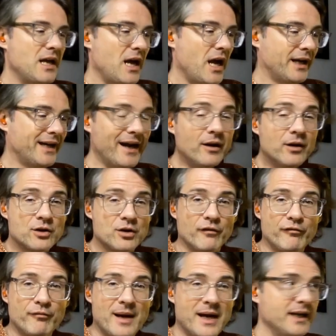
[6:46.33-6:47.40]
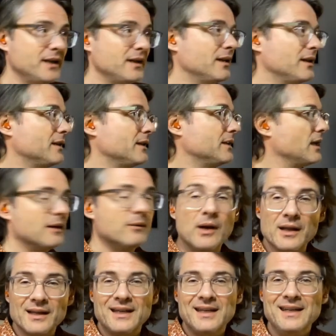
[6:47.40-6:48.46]
A character of mine,
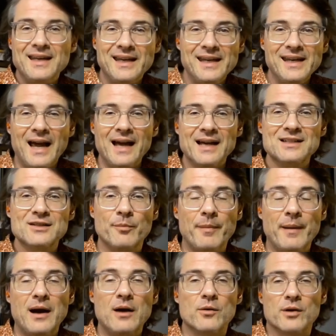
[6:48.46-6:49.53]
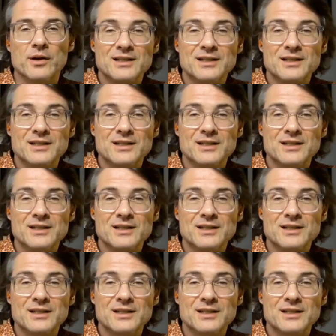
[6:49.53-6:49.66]
well, he has the power.